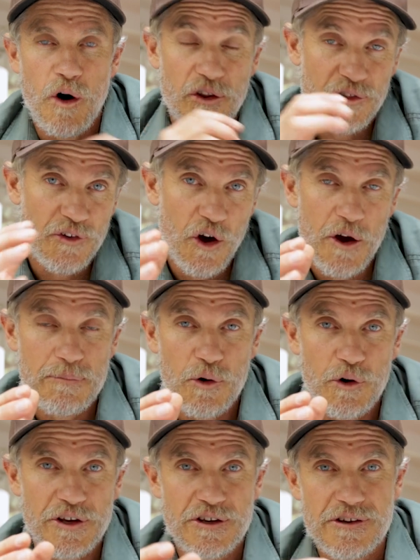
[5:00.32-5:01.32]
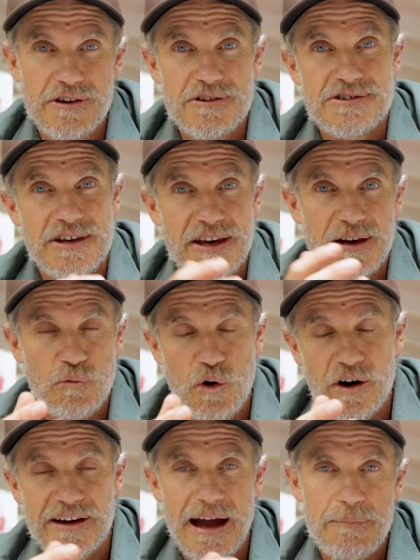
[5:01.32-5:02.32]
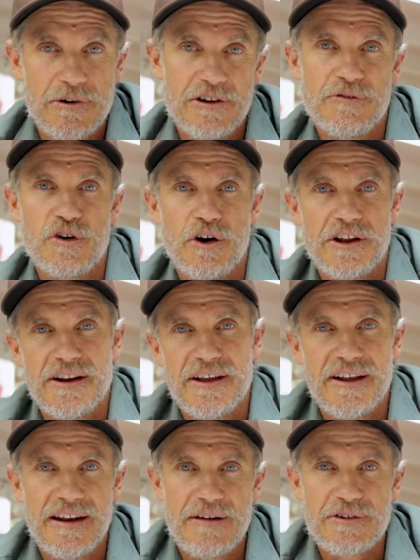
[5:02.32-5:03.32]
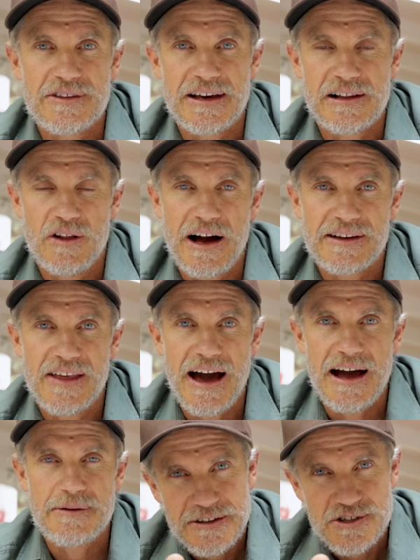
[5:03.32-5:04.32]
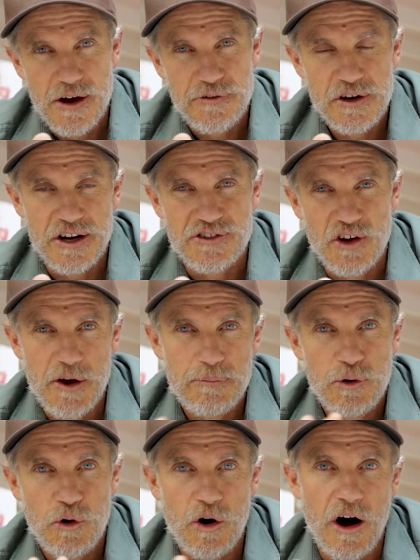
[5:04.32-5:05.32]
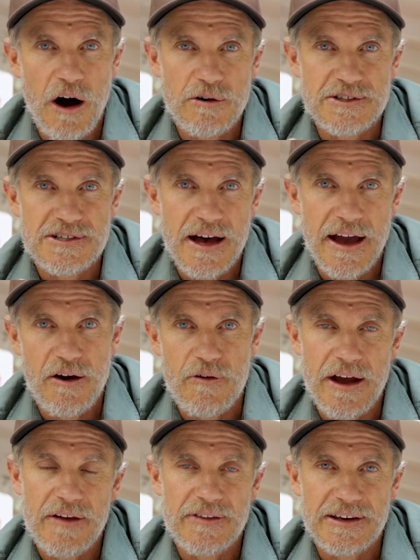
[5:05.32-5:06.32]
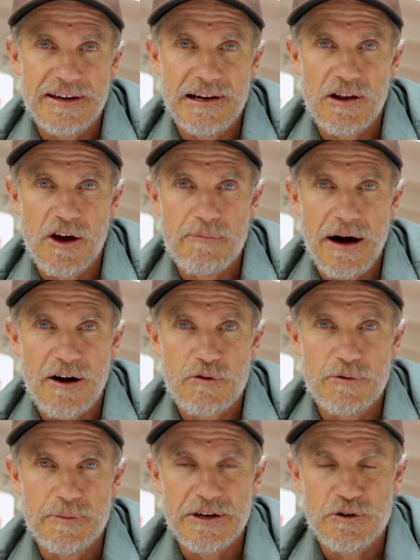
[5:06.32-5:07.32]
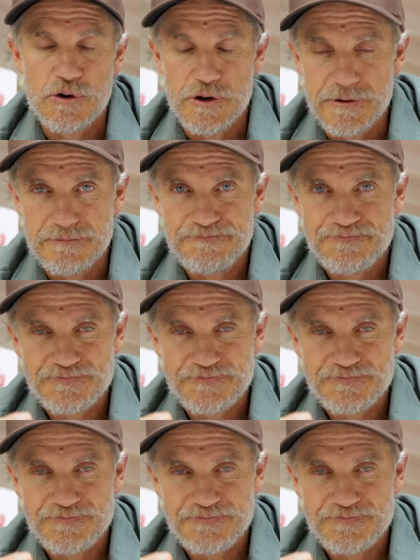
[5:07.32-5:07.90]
what dome port you're using, what camera you've got in it, and everything like that. So if you've got a dome port, I would say around the kilo mark would be good.